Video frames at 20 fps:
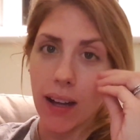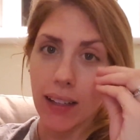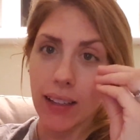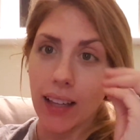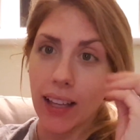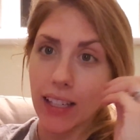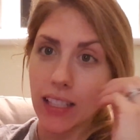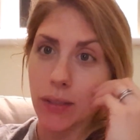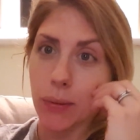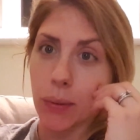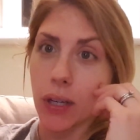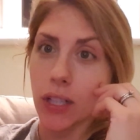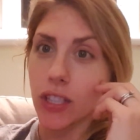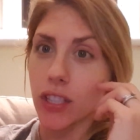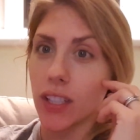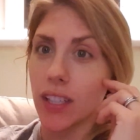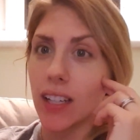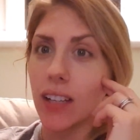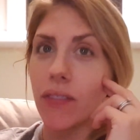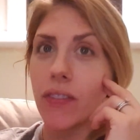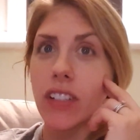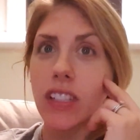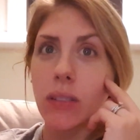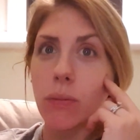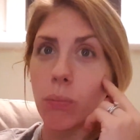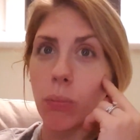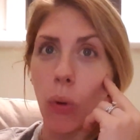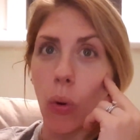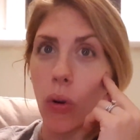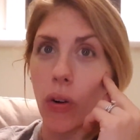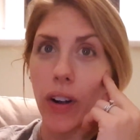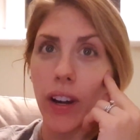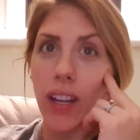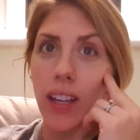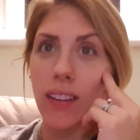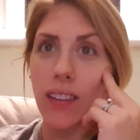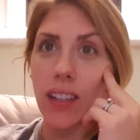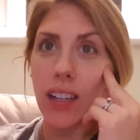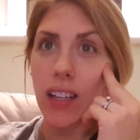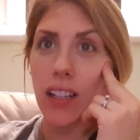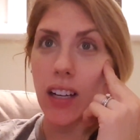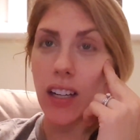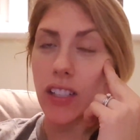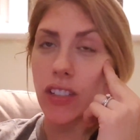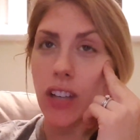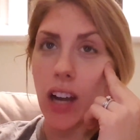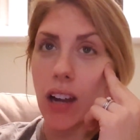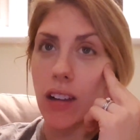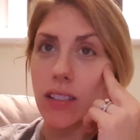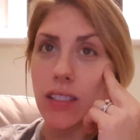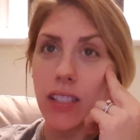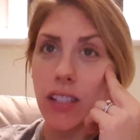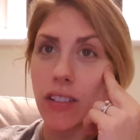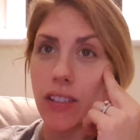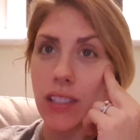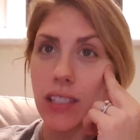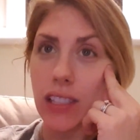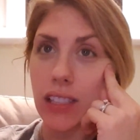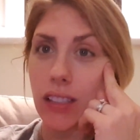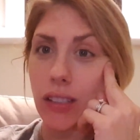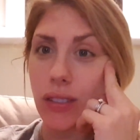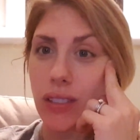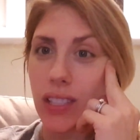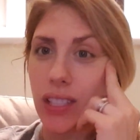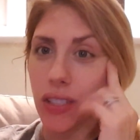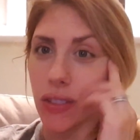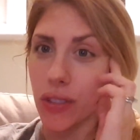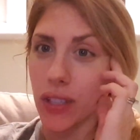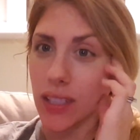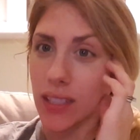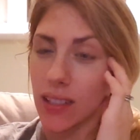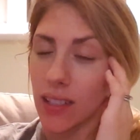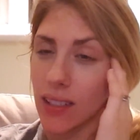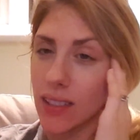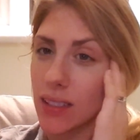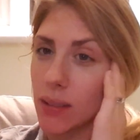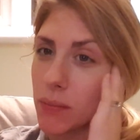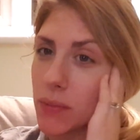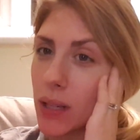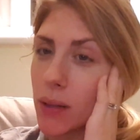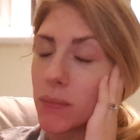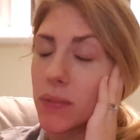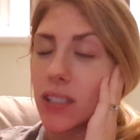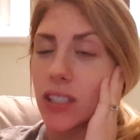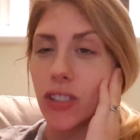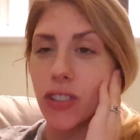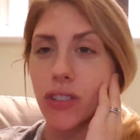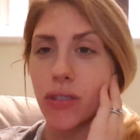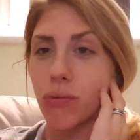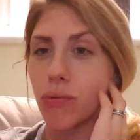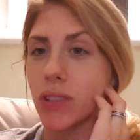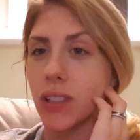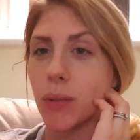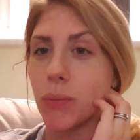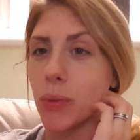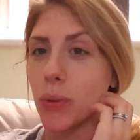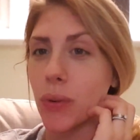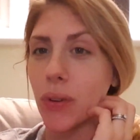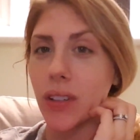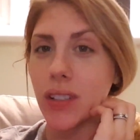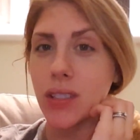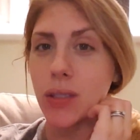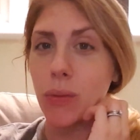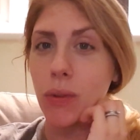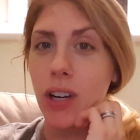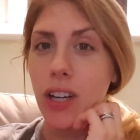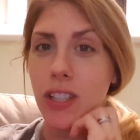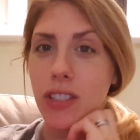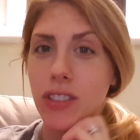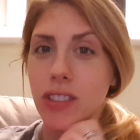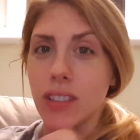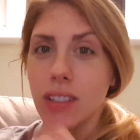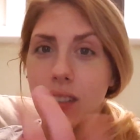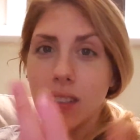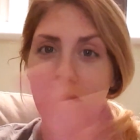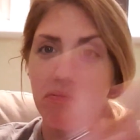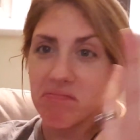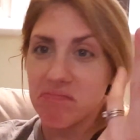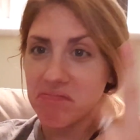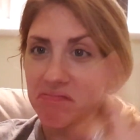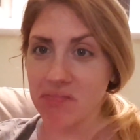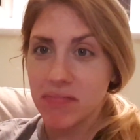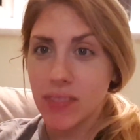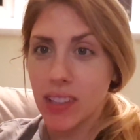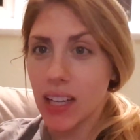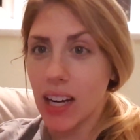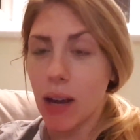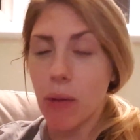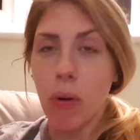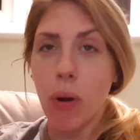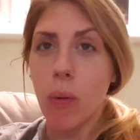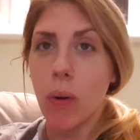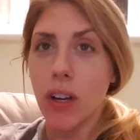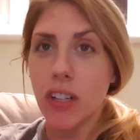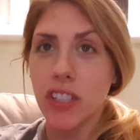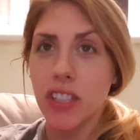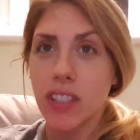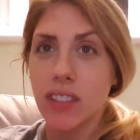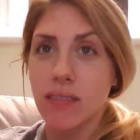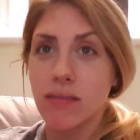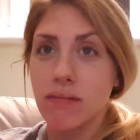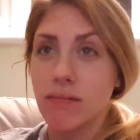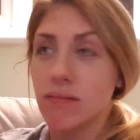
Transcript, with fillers: I like to watch it. If it's boring, then I, I, I seriously lose interest. Like, sometimes it's just really boring to watch, and I won't watch it.